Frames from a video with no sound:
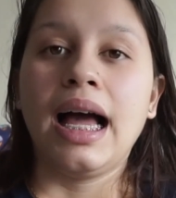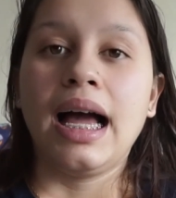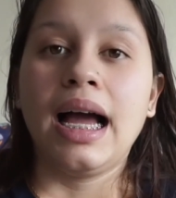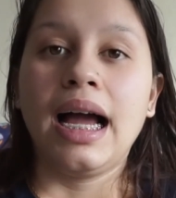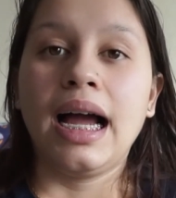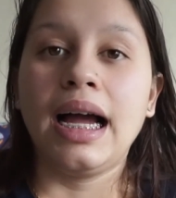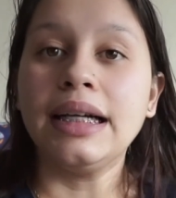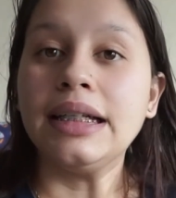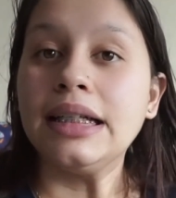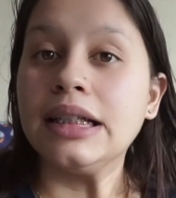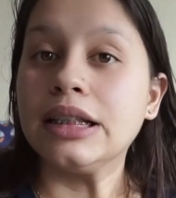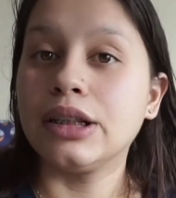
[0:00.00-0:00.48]

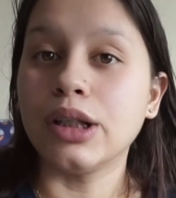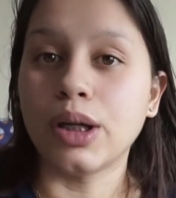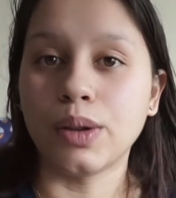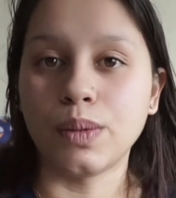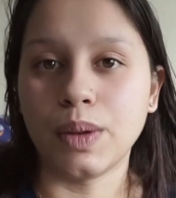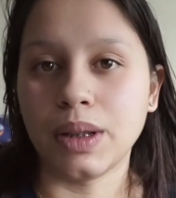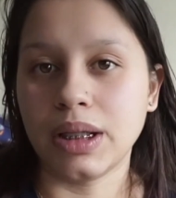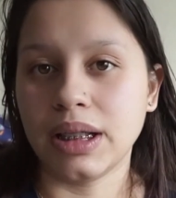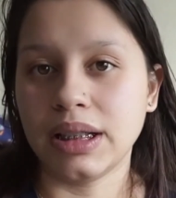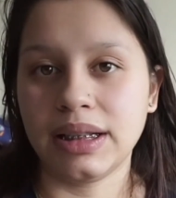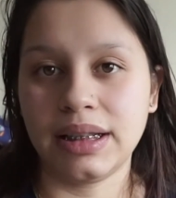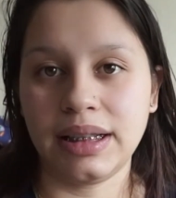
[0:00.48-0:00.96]
don't
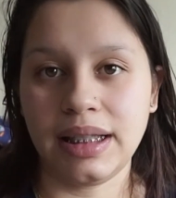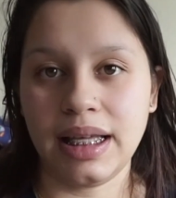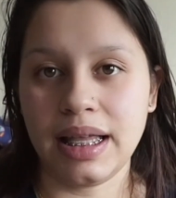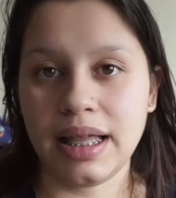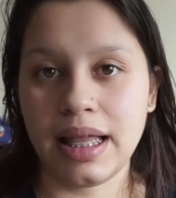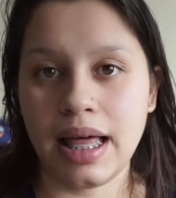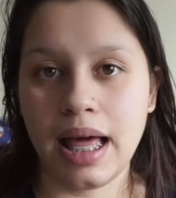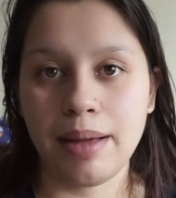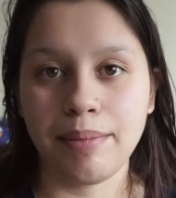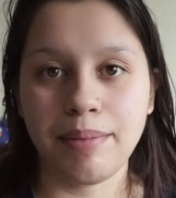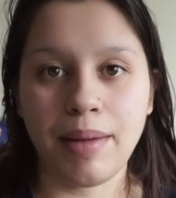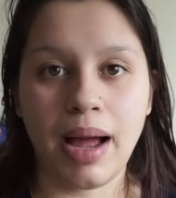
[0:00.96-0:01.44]
want to see
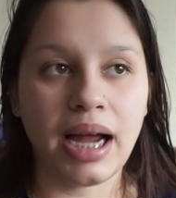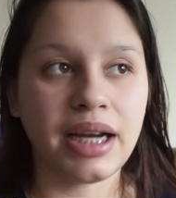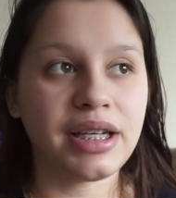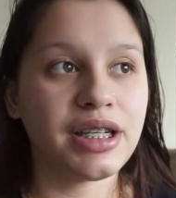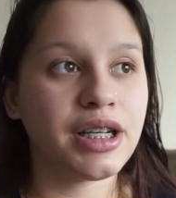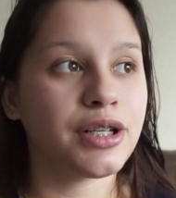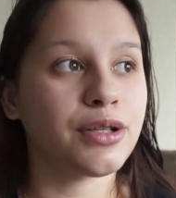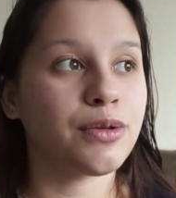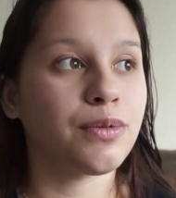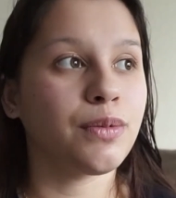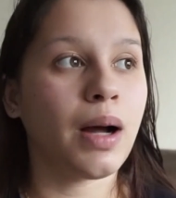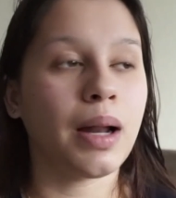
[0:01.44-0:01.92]
them. I
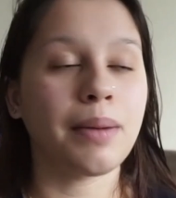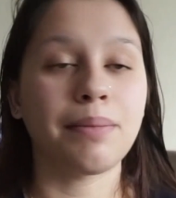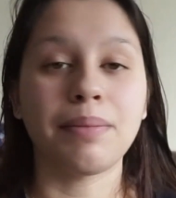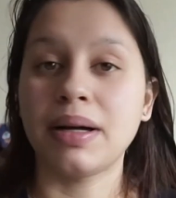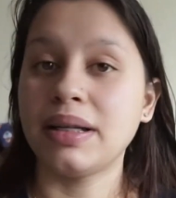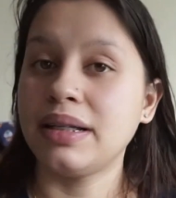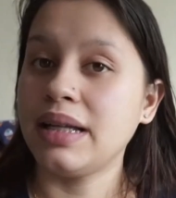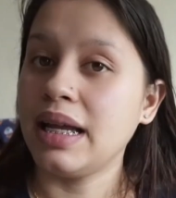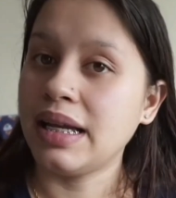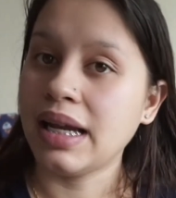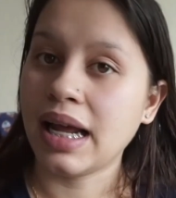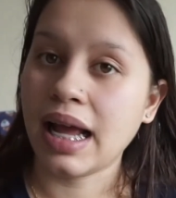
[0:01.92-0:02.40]
just want
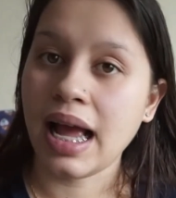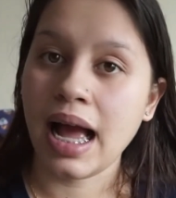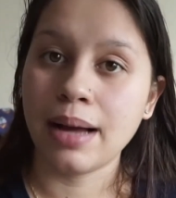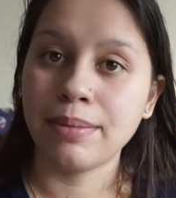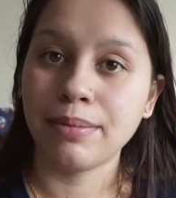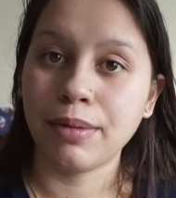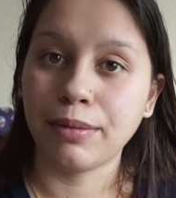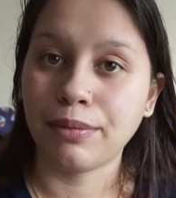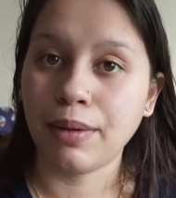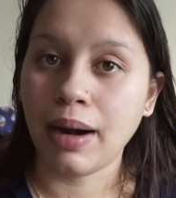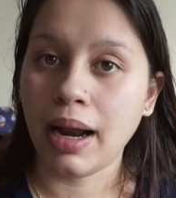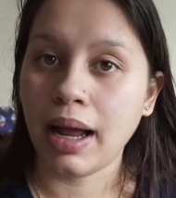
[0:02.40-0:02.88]
Monday to
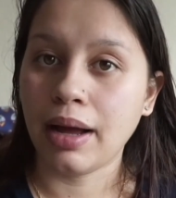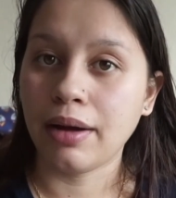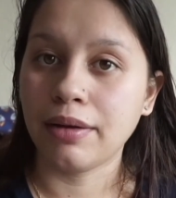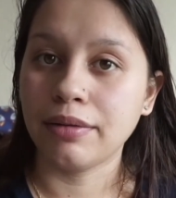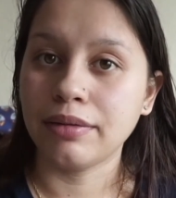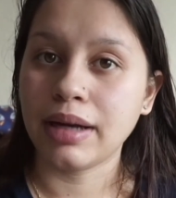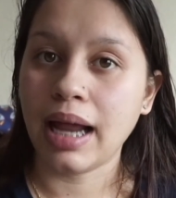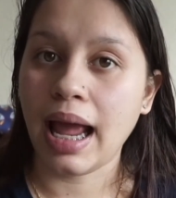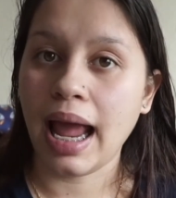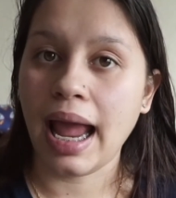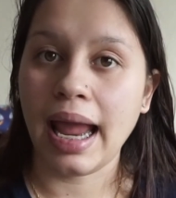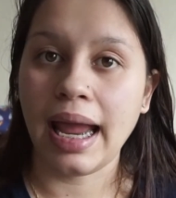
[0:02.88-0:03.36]
come
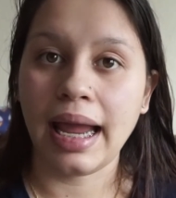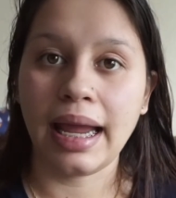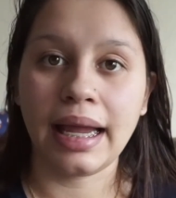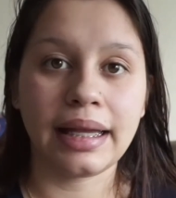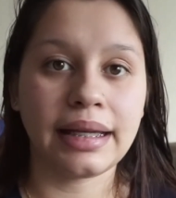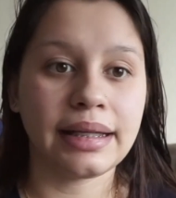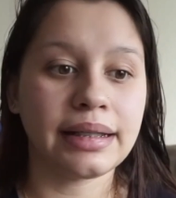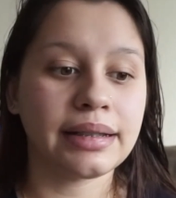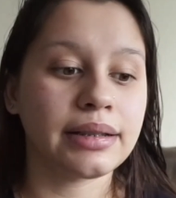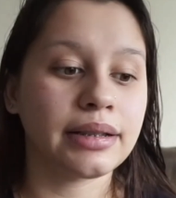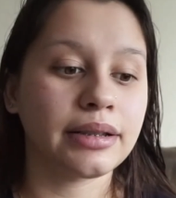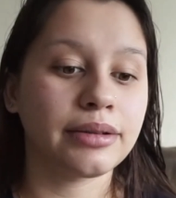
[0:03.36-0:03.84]
around
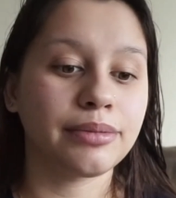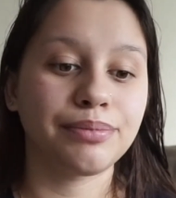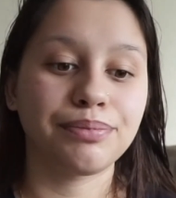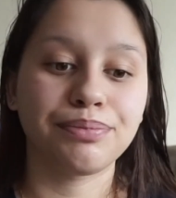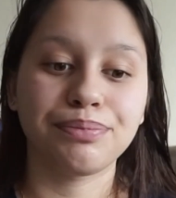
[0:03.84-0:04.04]
and